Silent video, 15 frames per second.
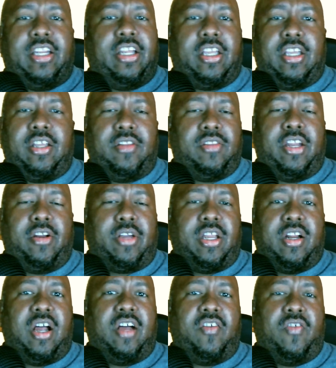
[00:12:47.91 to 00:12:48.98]
They don't
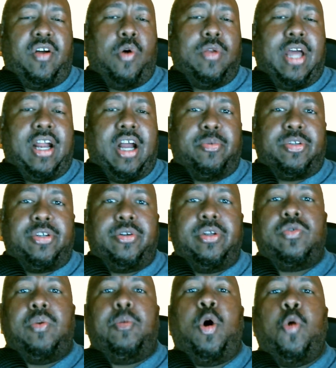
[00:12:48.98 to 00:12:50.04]
get a whole lot of
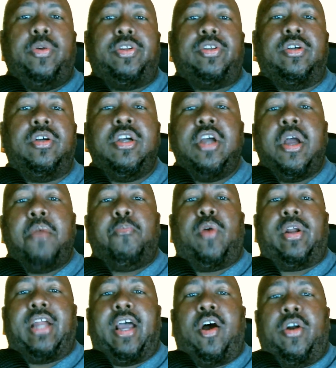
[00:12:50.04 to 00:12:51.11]
opportunity, so I'm hoping to
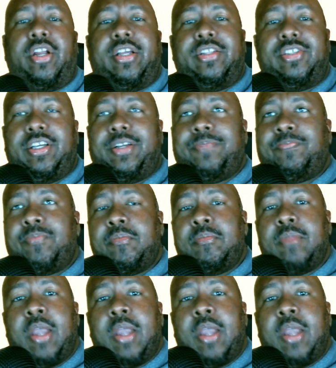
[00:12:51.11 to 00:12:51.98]
bring that audience in.